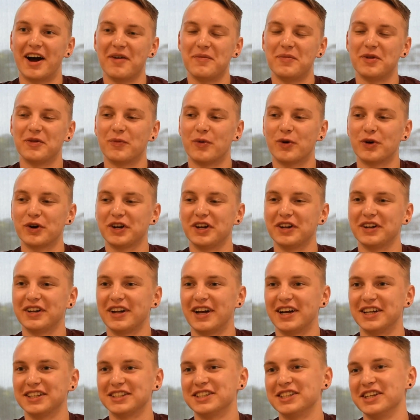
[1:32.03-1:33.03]
I've been
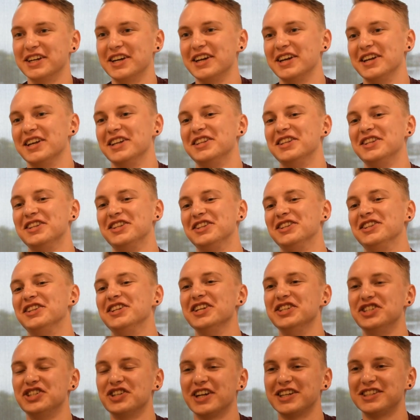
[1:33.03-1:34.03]
working as a
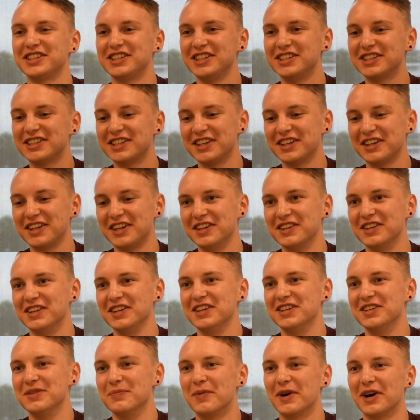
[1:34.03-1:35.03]
teaching assistant in
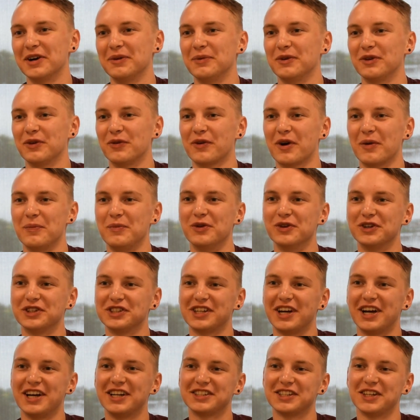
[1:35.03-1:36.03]
the Department of Computer
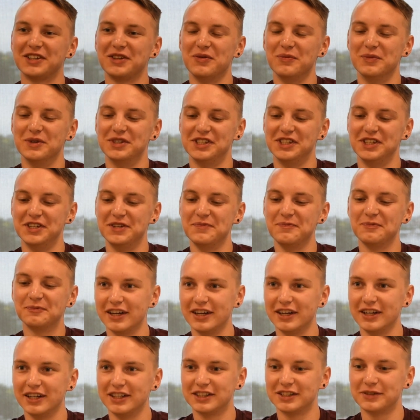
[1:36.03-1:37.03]
Science at UBC.
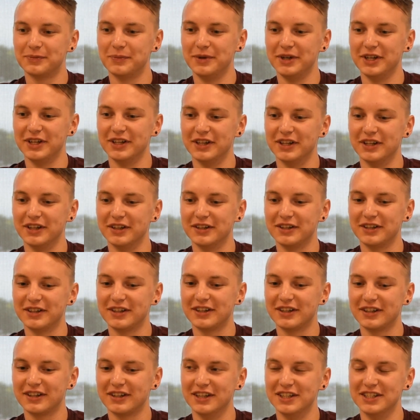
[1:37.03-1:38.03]
It's been
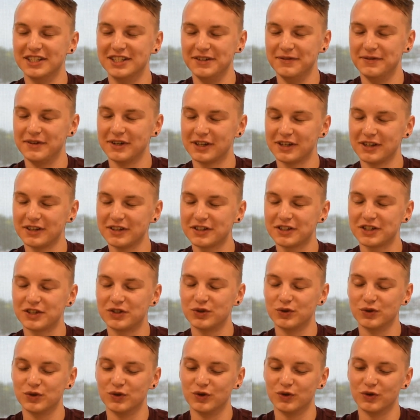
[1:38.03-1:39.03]
difficult
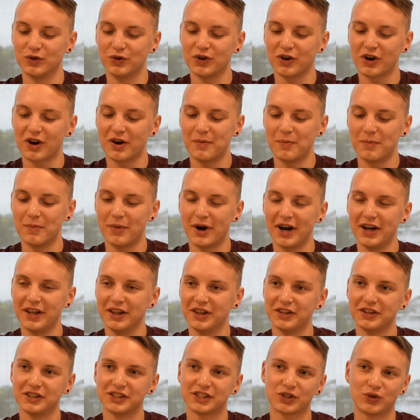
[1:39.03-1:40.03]
to combine
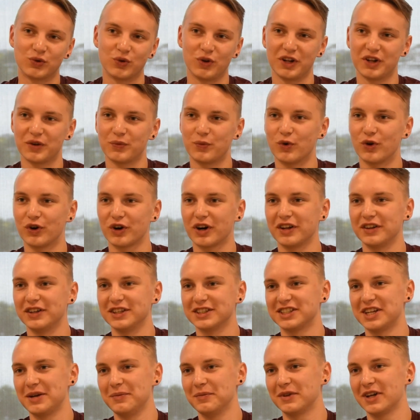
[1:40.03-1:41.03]
school and work at
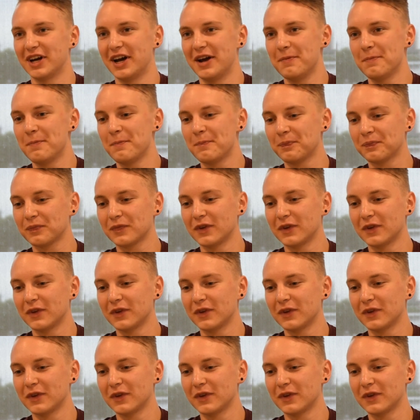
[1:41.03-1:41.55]
the same time.